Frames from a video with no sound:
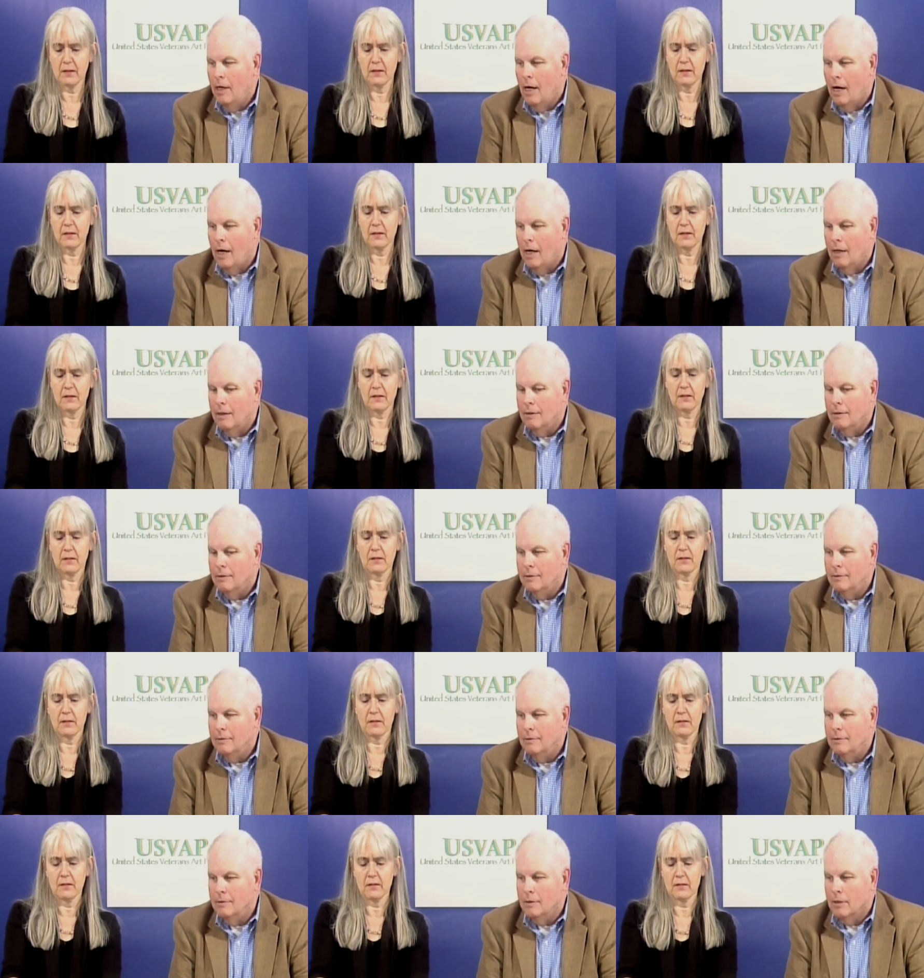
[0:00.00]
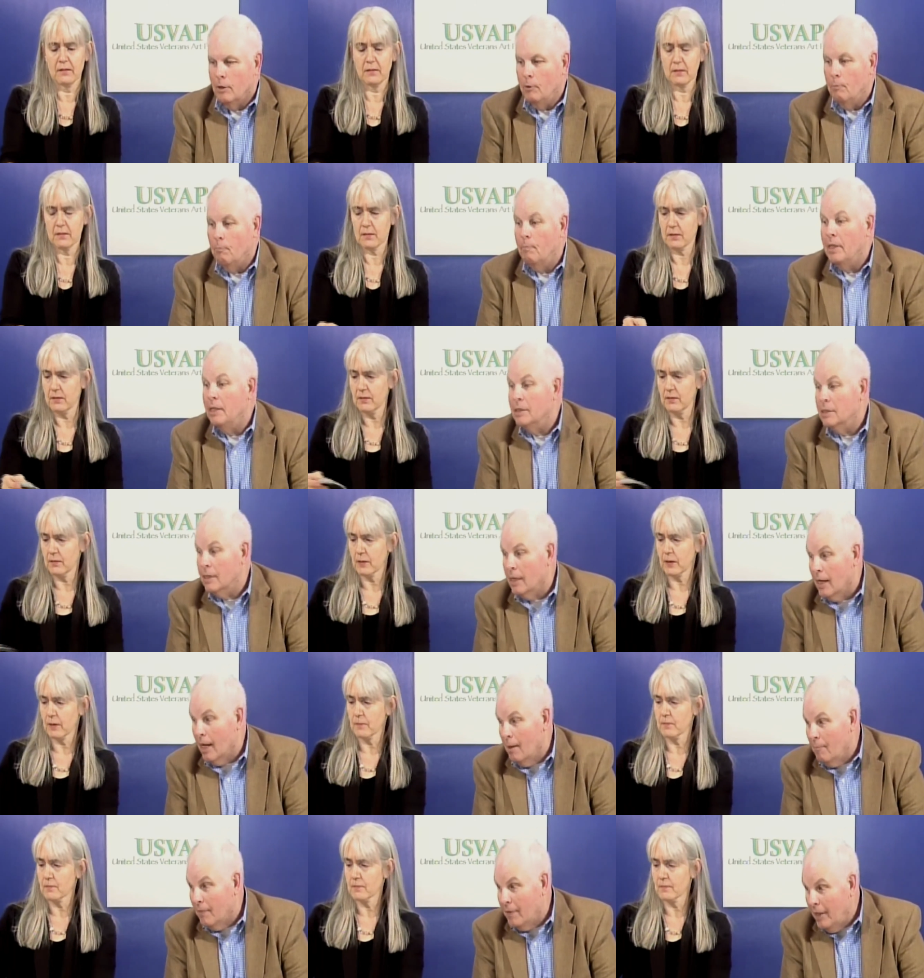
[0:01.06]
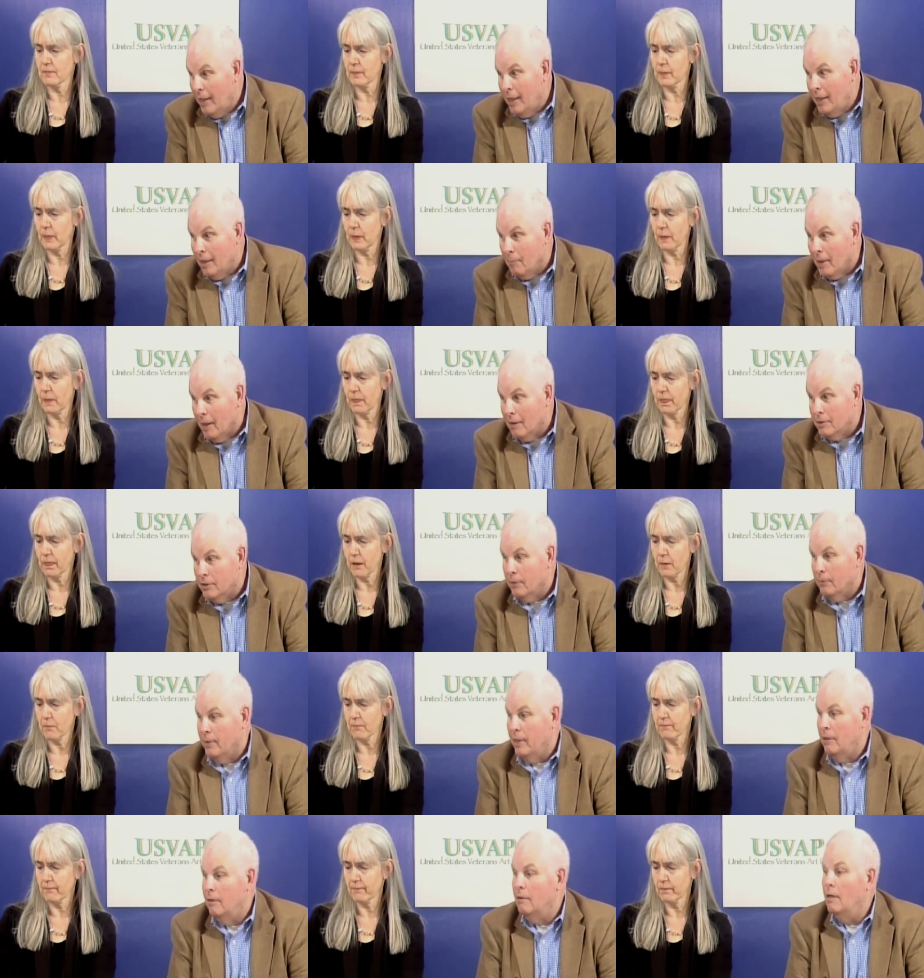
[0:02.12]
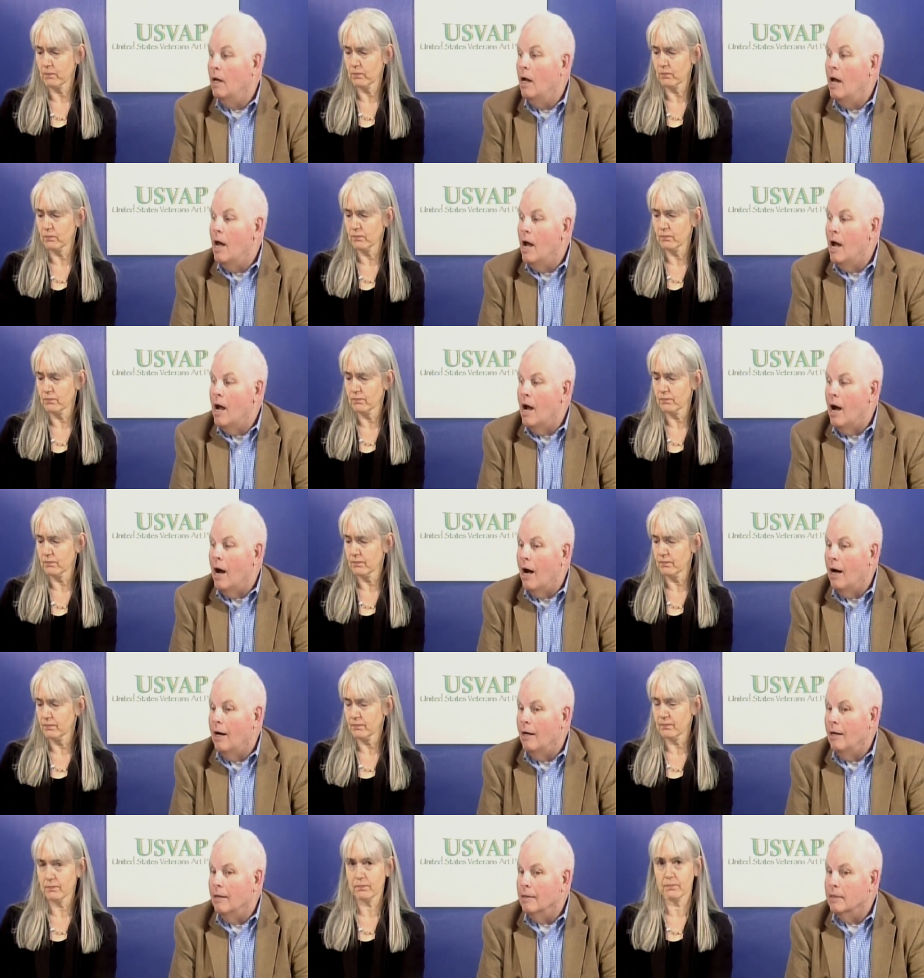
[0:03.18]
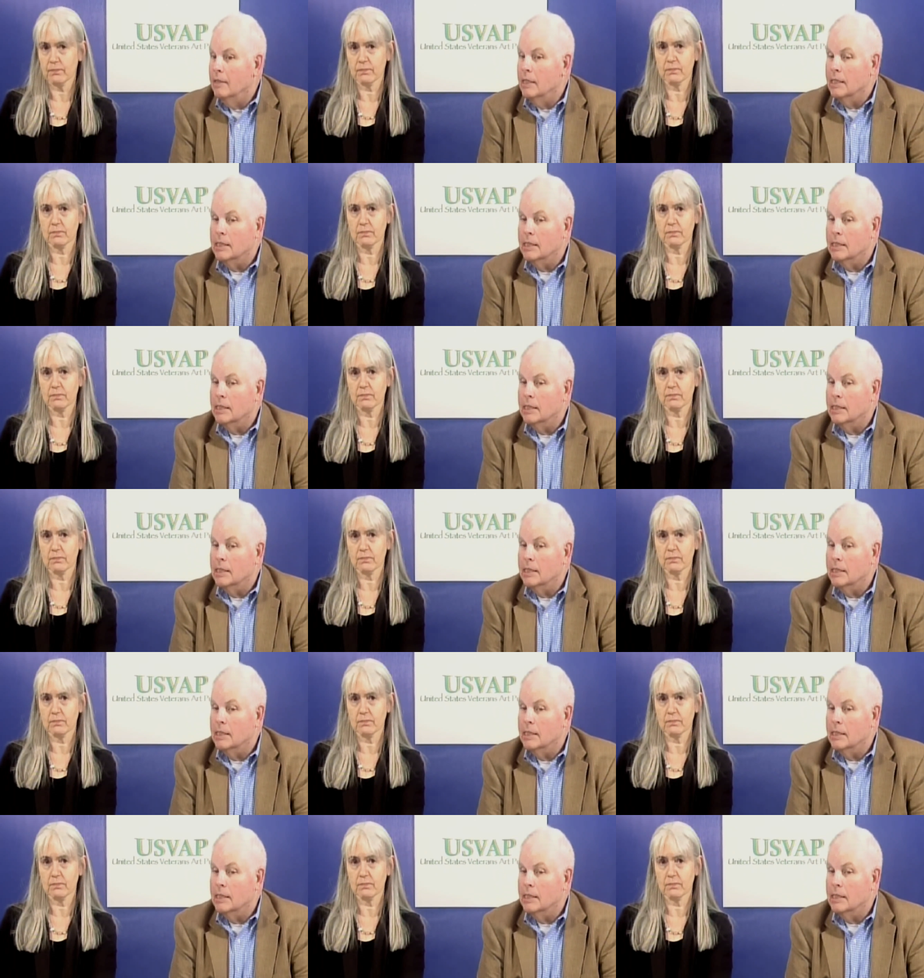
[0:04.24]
Speaker 1: The piece that I'm thinking about doing, the